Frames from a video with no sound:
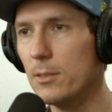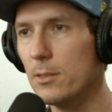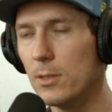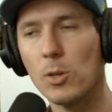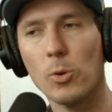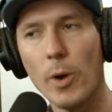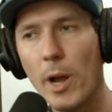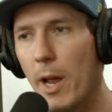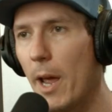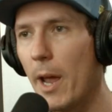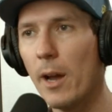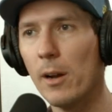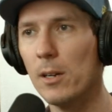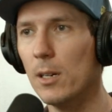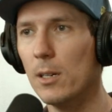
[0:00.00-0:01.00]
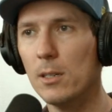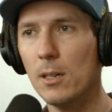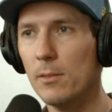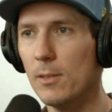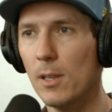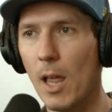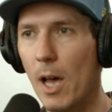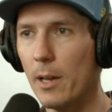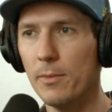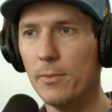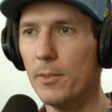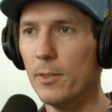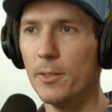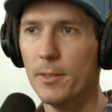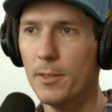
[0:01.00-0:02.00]
It's a great era of life,
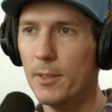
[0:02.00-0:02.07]
dude.